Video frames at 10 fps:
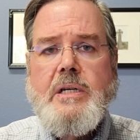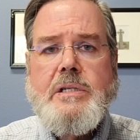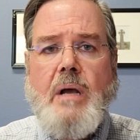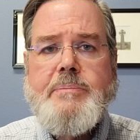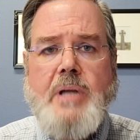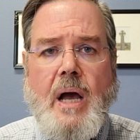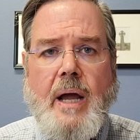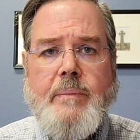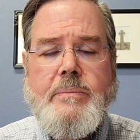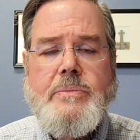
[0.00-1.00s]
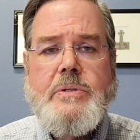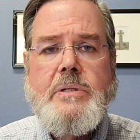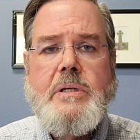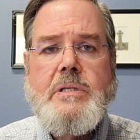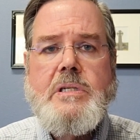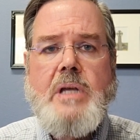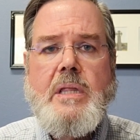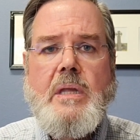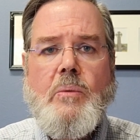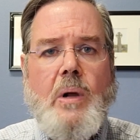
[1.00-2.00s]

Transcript: Sometimes it's said that,